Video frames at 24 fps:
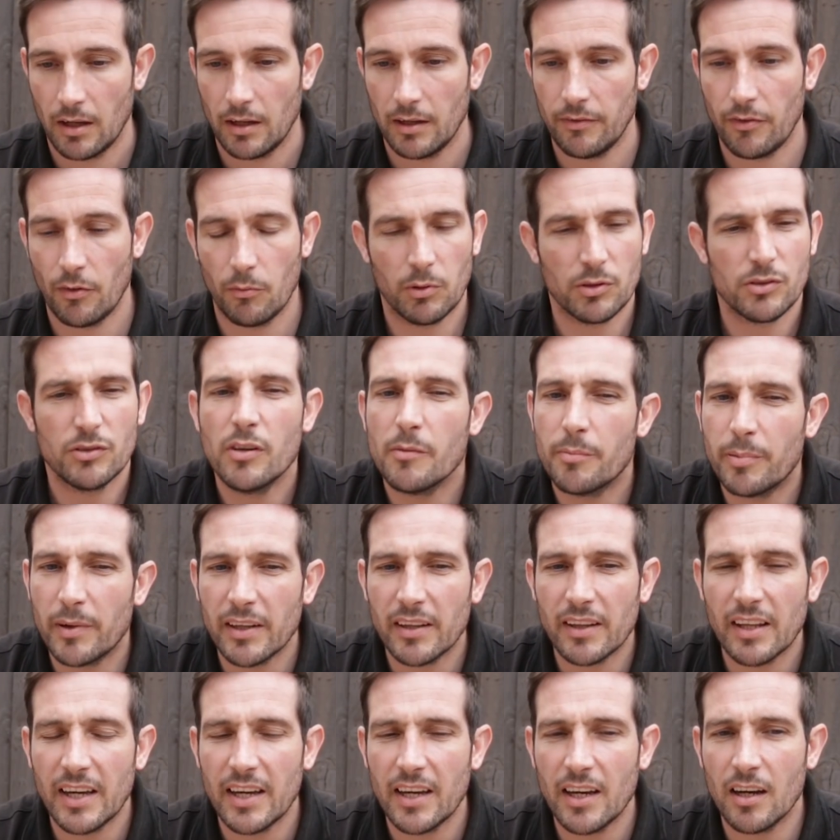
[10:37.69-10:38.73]
If I wasn't a
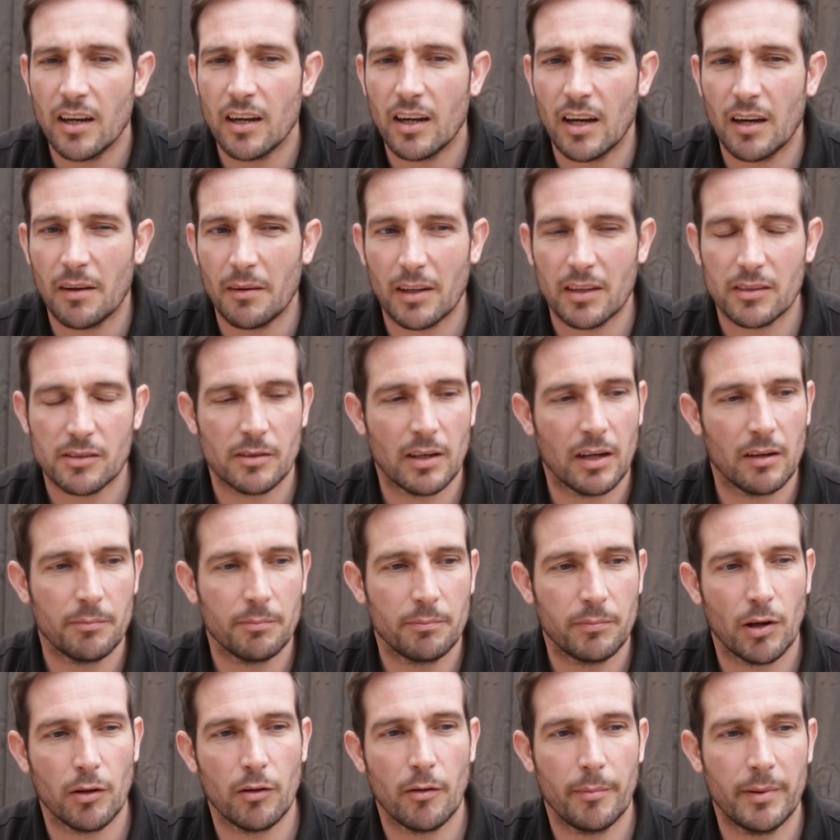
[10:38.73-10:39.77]
bricklayer,
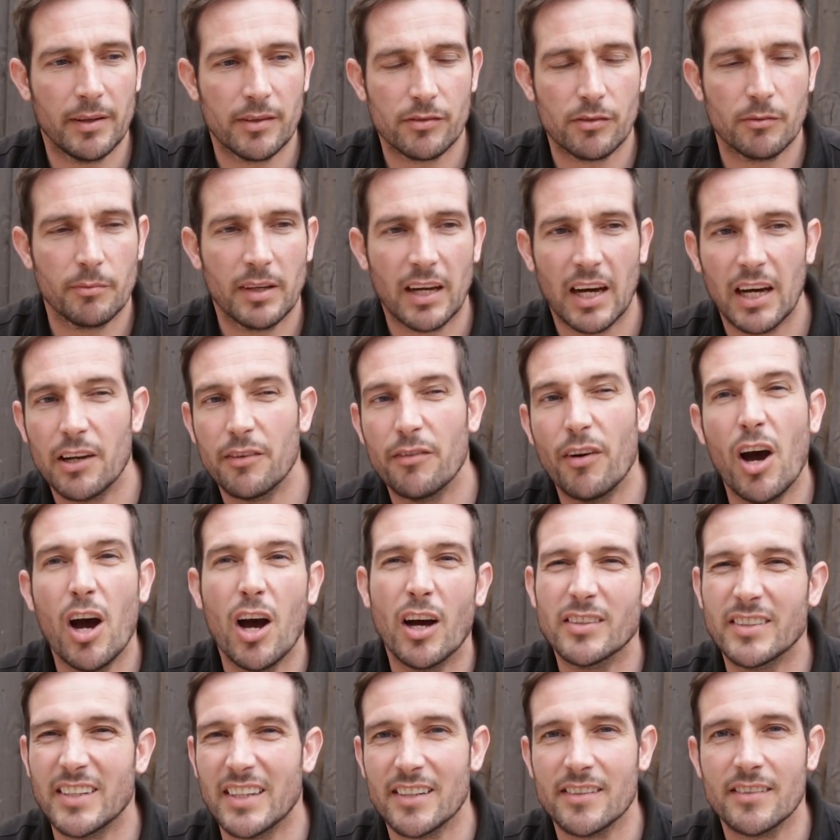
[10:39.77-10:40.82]
I'd probably be some kind of
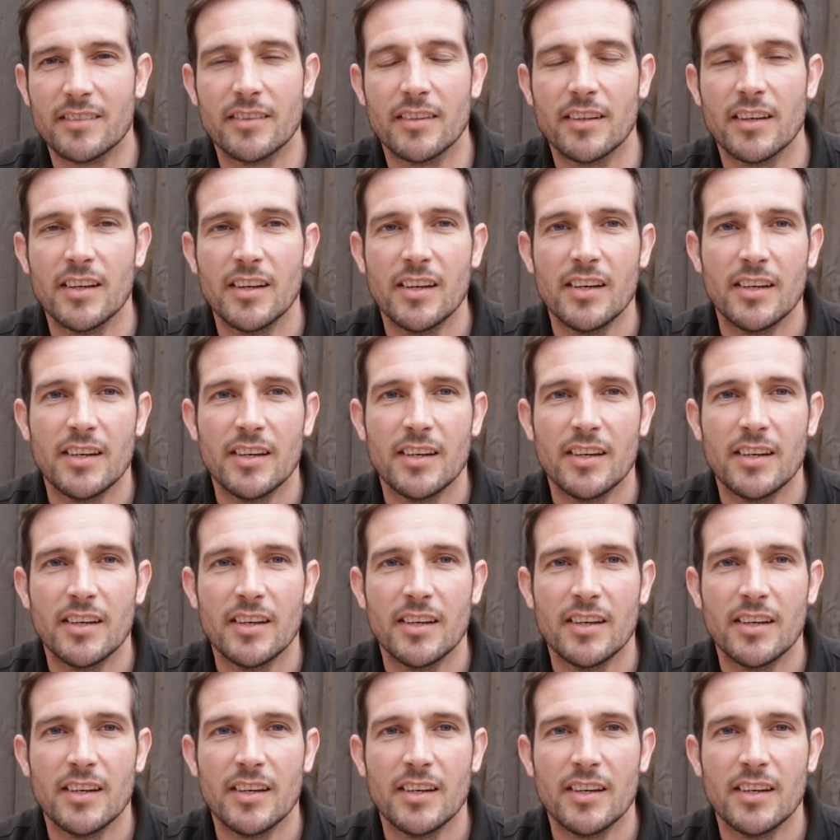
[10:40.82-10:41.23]
artist.